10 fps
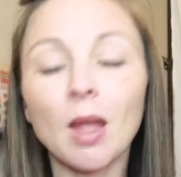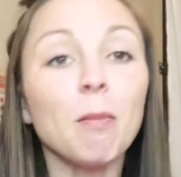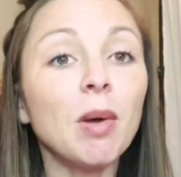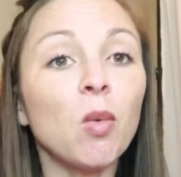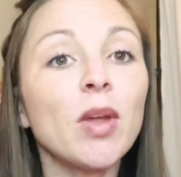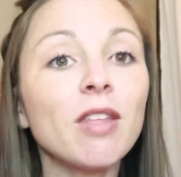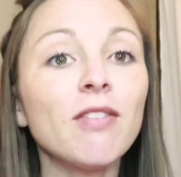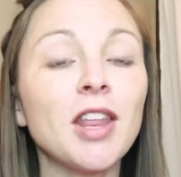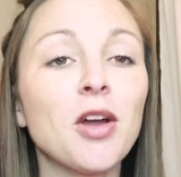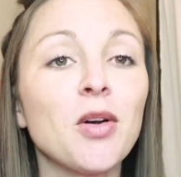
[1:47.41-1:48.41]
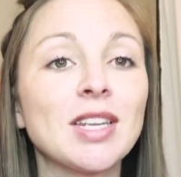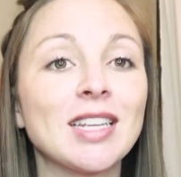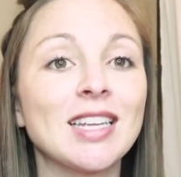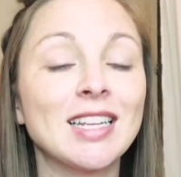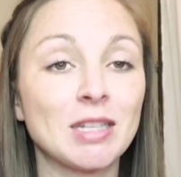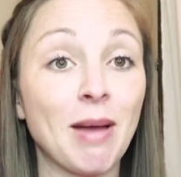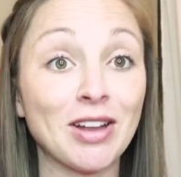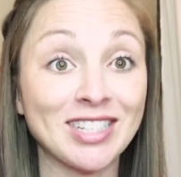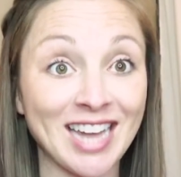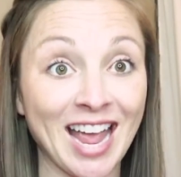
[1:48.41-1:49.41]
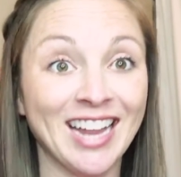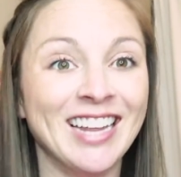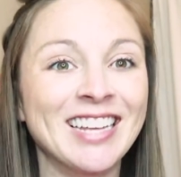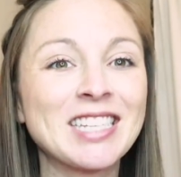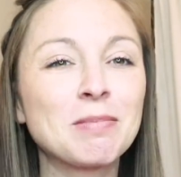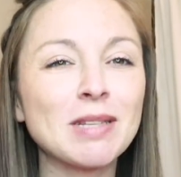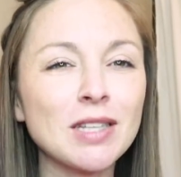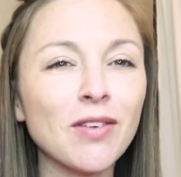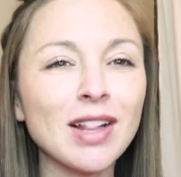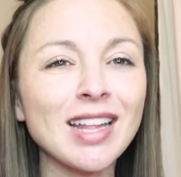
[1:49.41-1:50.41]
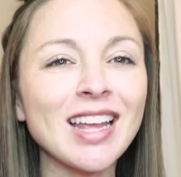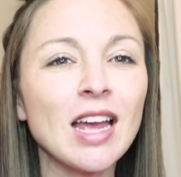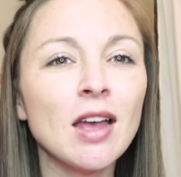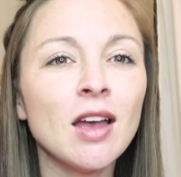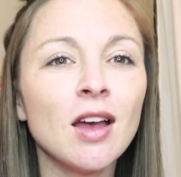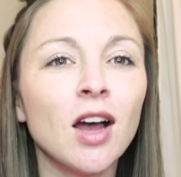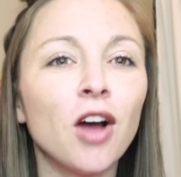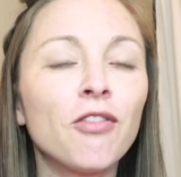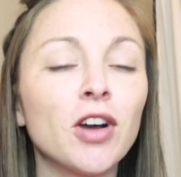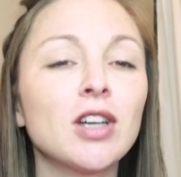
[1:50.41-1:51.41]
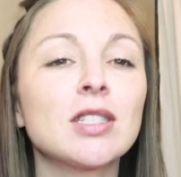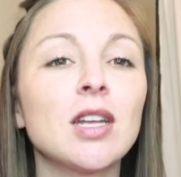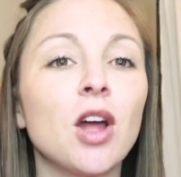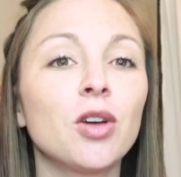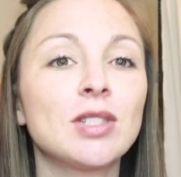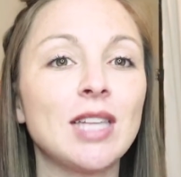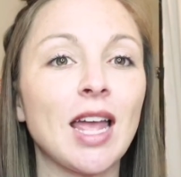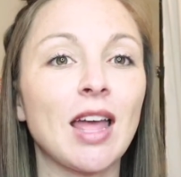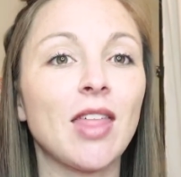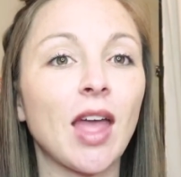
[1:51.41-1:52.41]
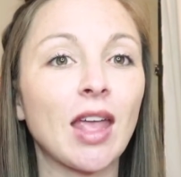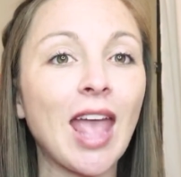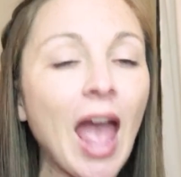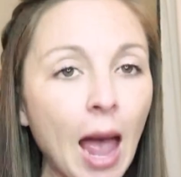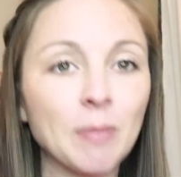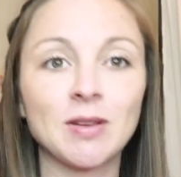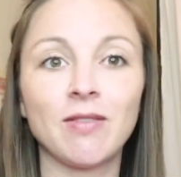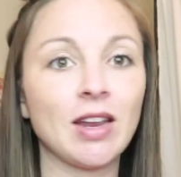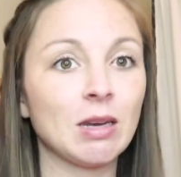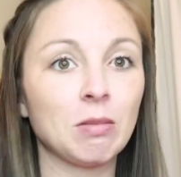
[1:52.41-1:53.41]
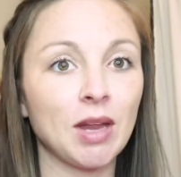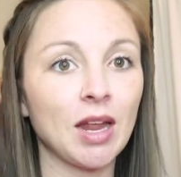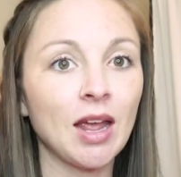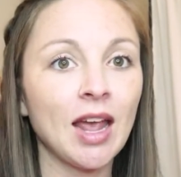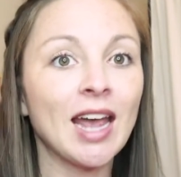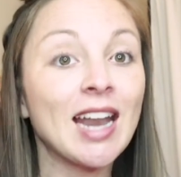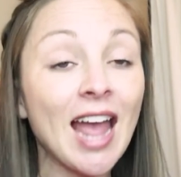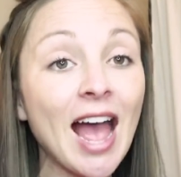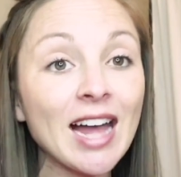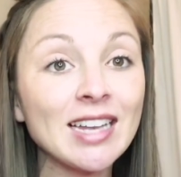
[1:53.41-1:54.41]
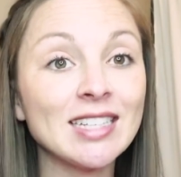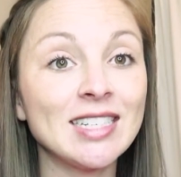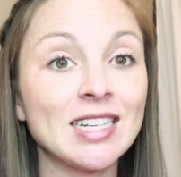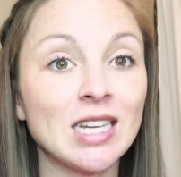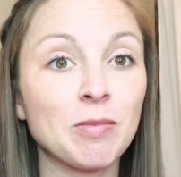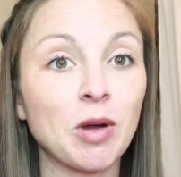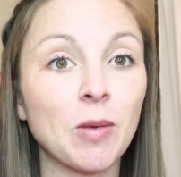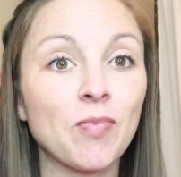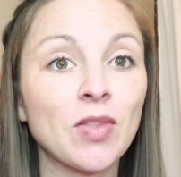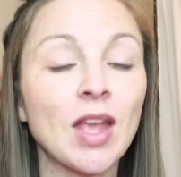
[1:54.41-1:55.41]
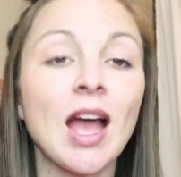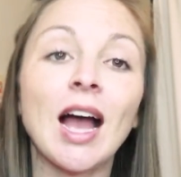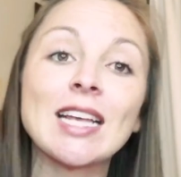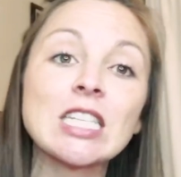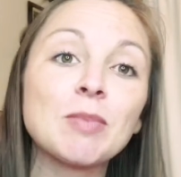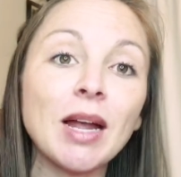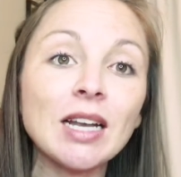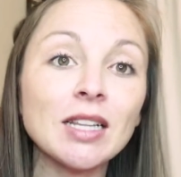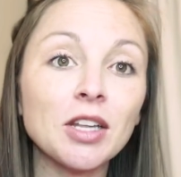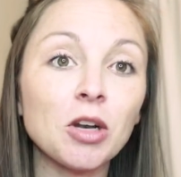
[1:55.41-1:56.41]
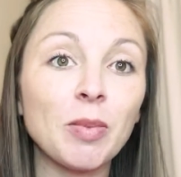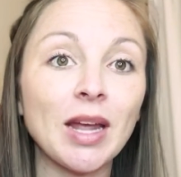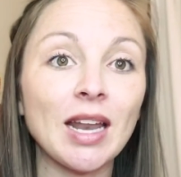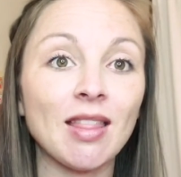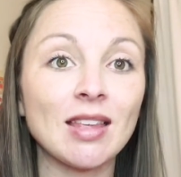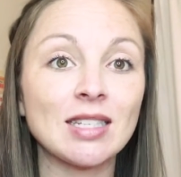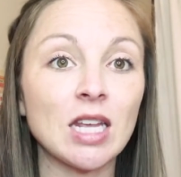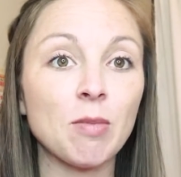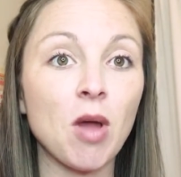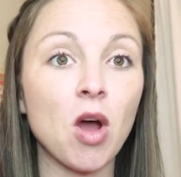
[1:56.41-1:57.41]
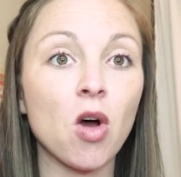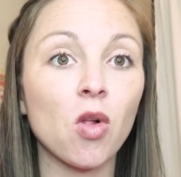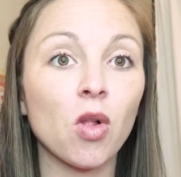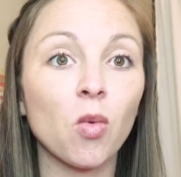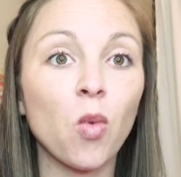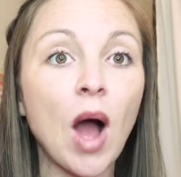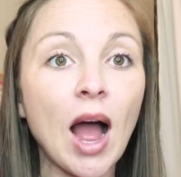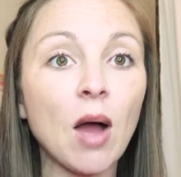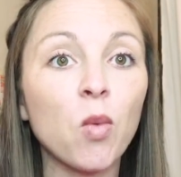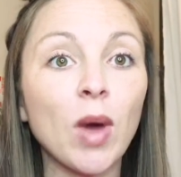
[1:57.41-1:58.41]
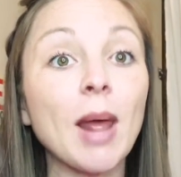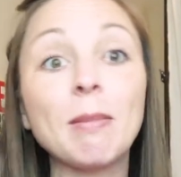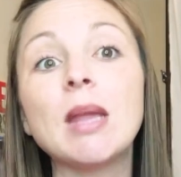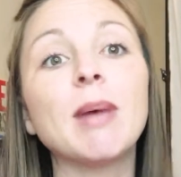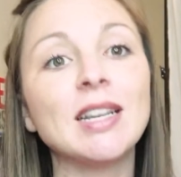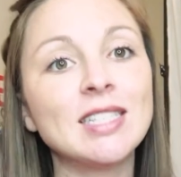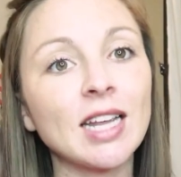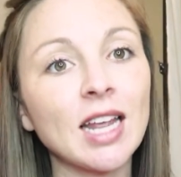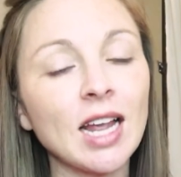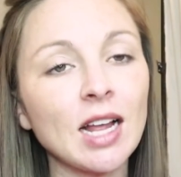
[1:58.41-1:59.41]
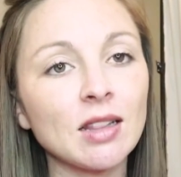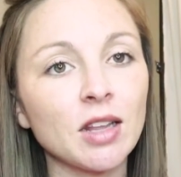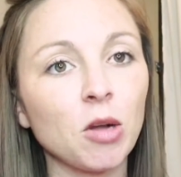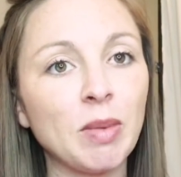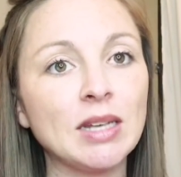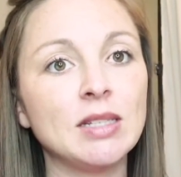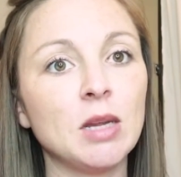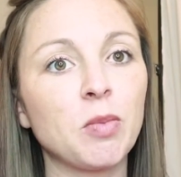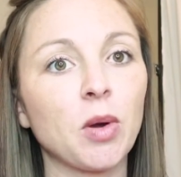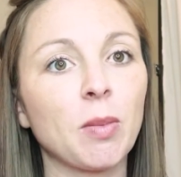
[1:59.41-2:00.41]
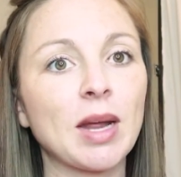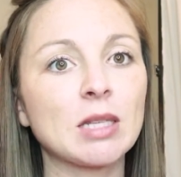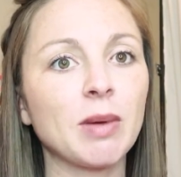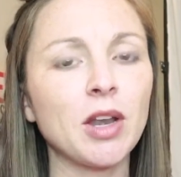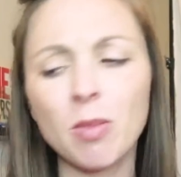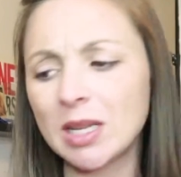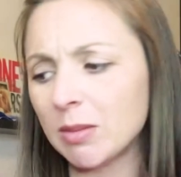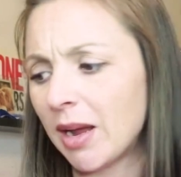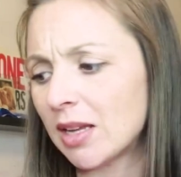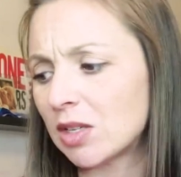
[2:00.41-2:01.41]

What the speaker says: But what the video is about today, specifically, a verse in Hosea that captivated me, and I had to dig deeper. I explained a little bit in this email what I mean by digging a little bit deeper, because by no means am I